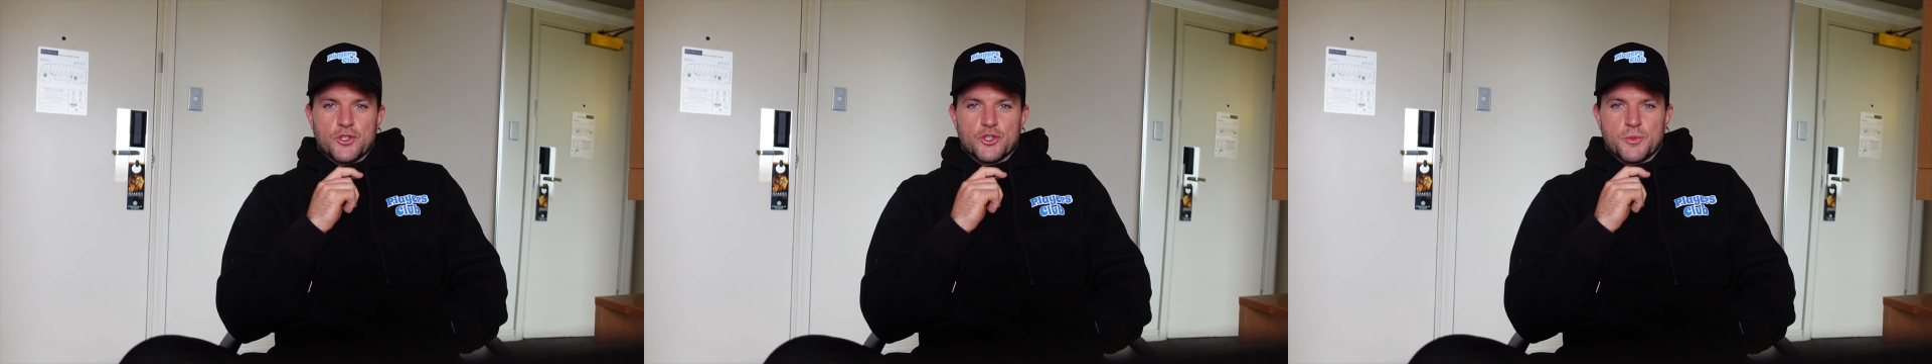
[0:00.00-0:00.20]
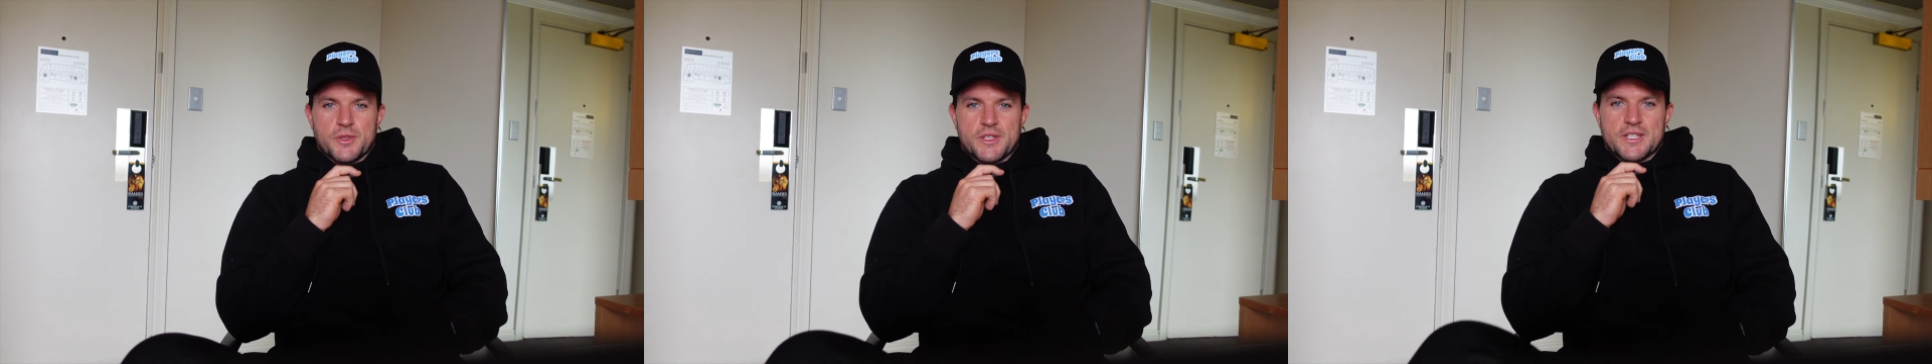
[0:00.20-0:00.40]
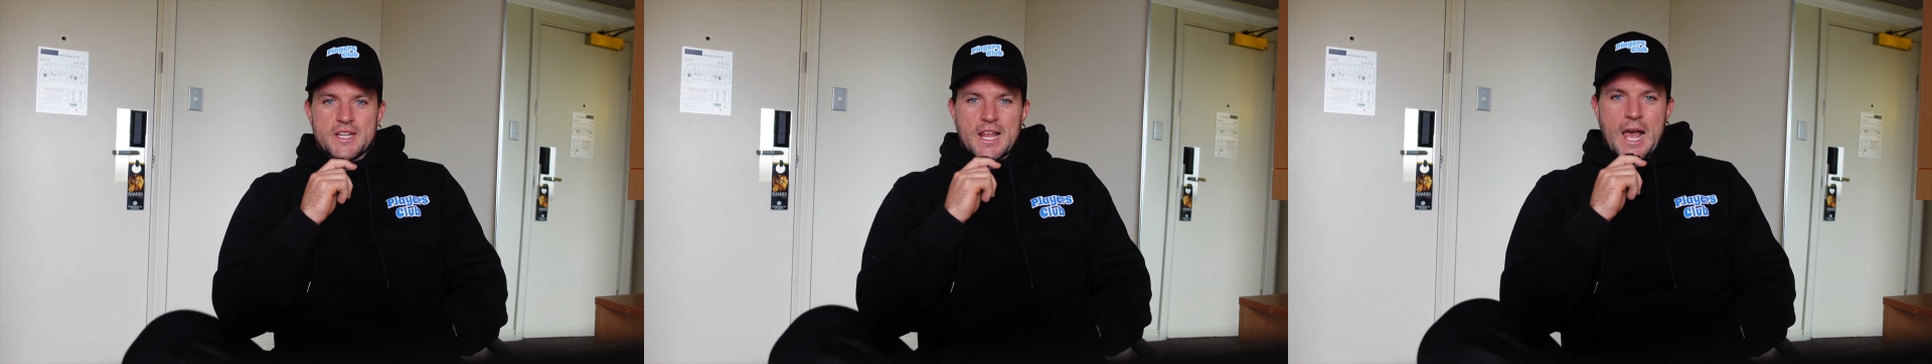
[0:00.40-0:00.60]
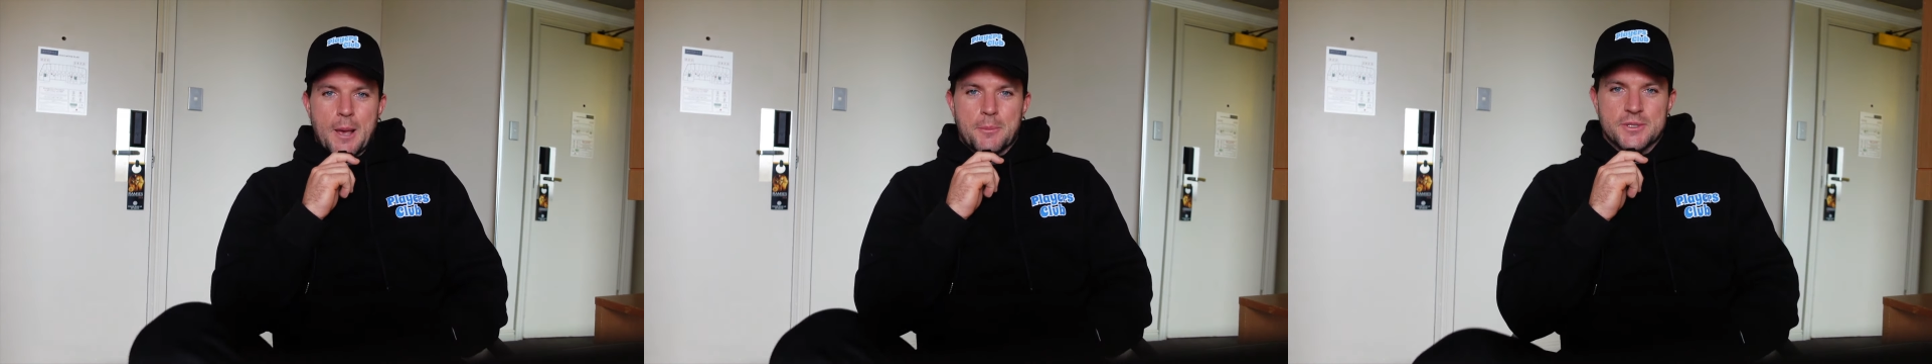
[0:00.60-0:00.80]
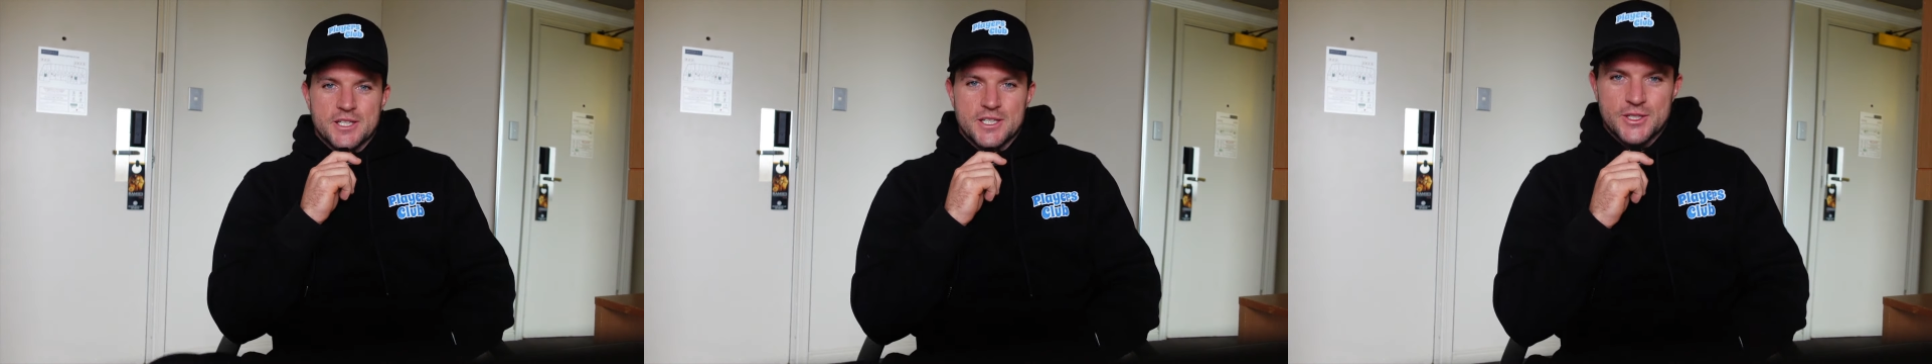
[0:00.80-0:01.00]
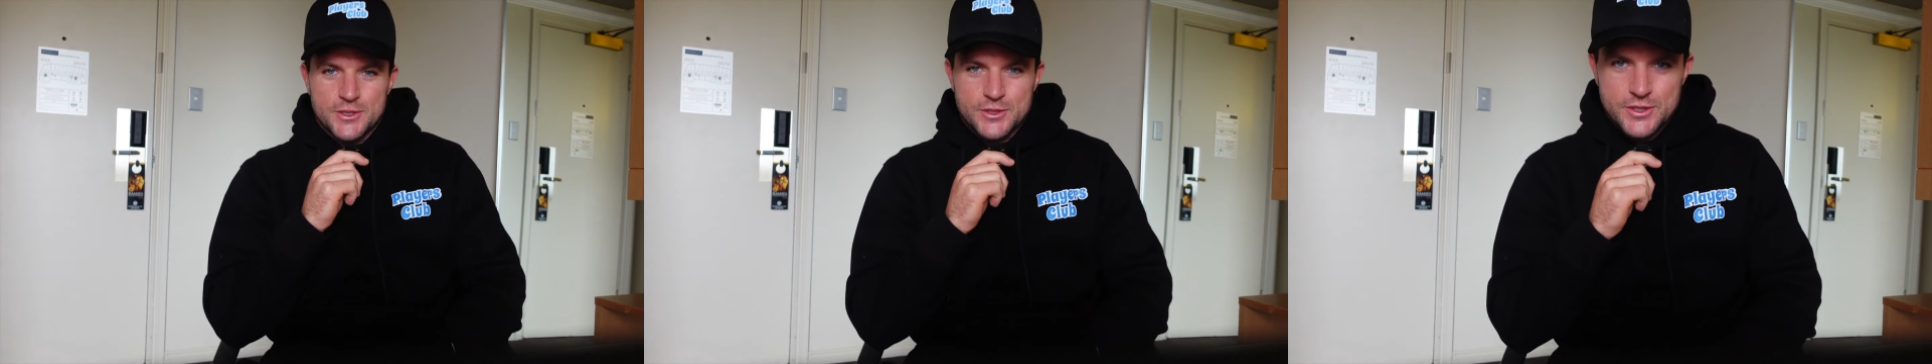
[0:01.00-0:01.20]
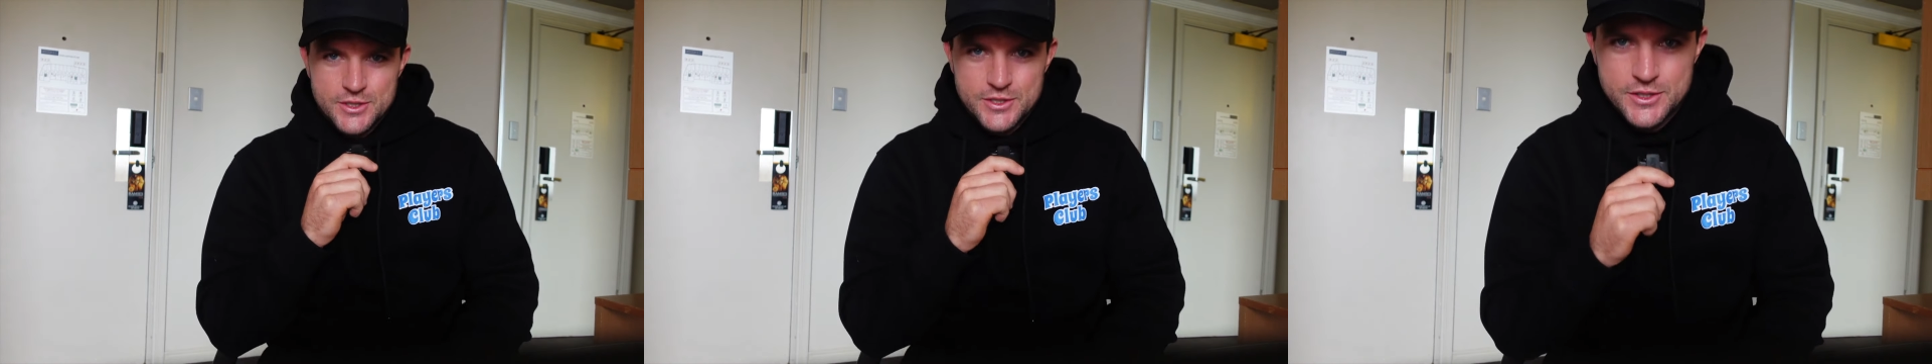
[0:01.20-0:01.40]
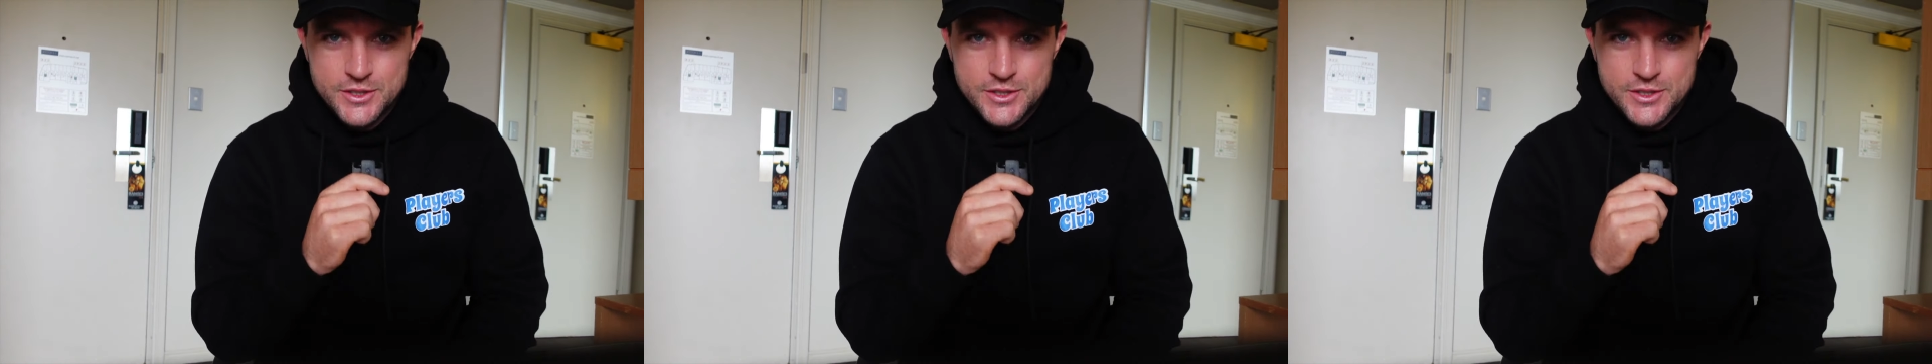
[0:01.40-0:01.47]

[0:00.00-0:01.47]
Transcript: Should be an absolute